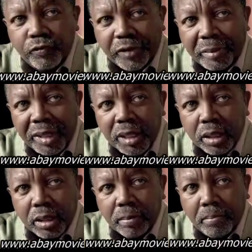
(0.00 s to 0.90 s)

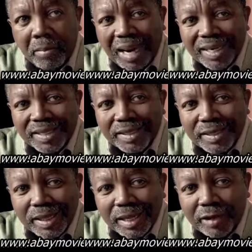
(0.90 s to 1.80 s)
Femi might
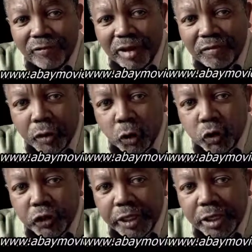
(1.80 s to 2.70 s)
have left
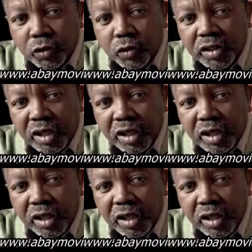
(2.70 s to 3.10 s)
those shares to